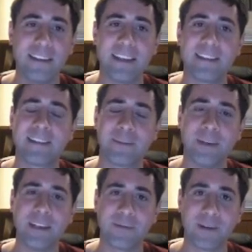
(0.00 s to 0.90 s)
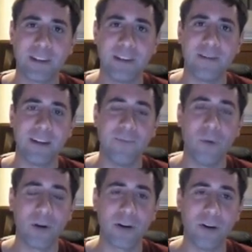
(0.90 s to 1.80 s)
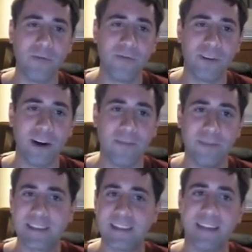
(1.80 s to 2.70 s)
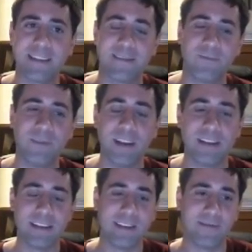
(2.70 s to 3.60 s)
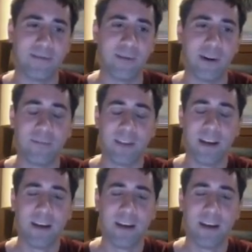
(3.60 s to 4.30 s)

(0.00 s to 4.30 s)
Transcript: assist sprees work too. You'll get more gold from assists in Season 4.